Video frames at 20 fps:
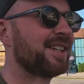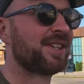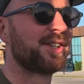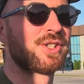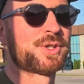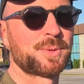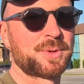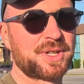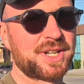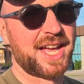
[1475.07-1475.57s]

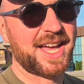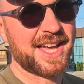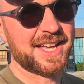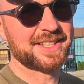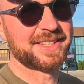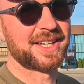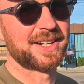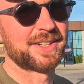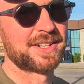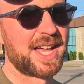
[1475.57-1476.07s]
So we're going to
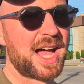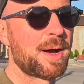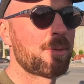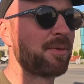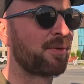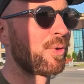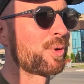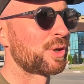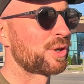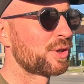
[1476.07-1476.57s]
head there now
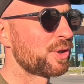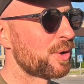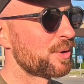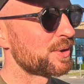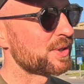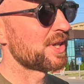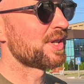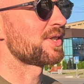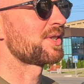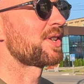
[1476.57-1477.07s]
before it
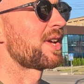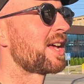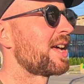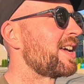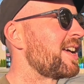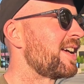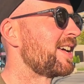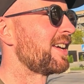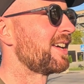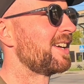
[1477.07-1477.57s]
closes,
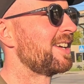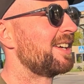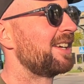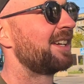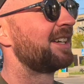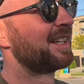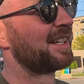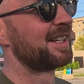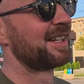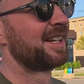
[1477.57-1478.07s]

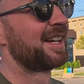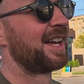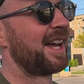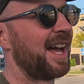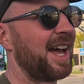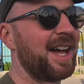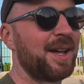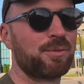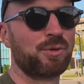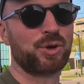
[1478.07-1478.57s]

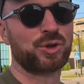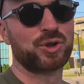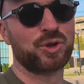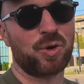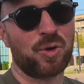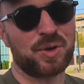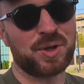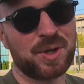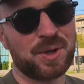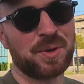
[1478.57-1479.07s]
and we'll
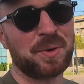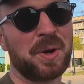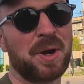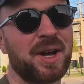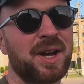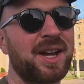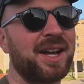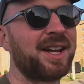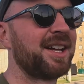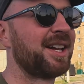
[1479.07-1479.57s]
show you
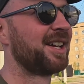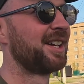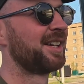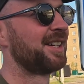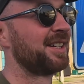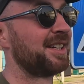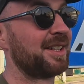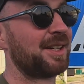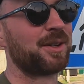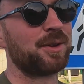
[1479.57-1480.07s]

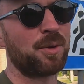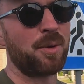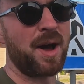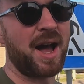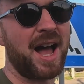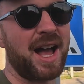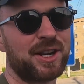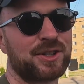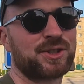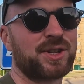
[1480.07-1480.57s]
what
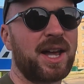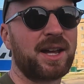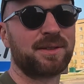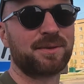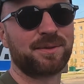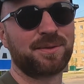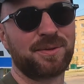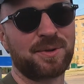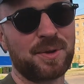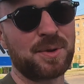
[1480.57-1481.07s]

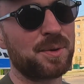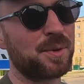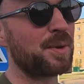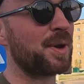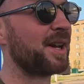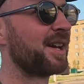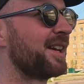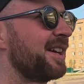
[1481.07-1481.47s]
Ashlan-Fu